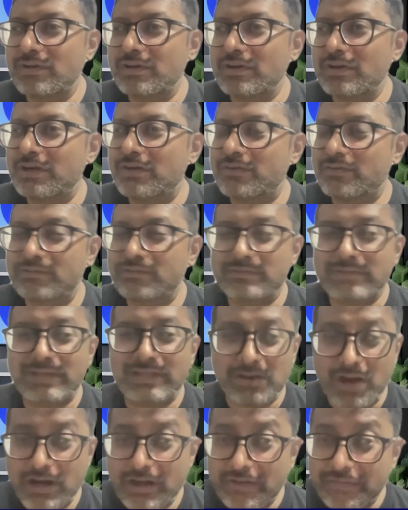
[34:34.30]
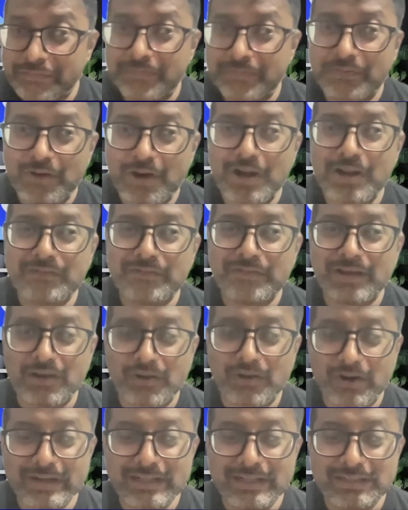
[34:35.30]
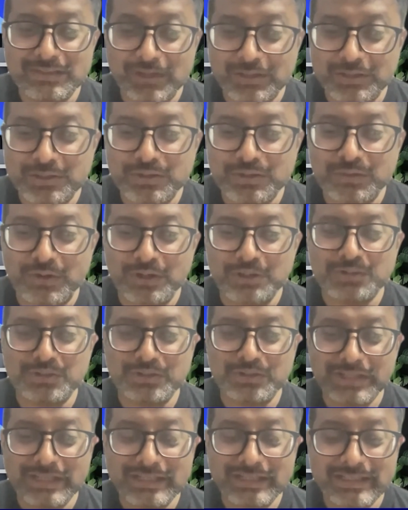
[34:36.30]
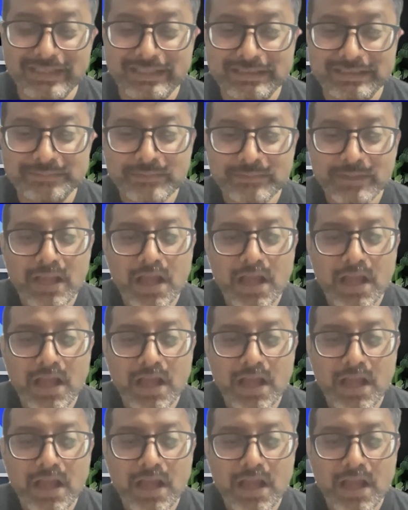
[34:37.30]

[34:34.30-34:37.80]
lot of our audience also wants to hear this.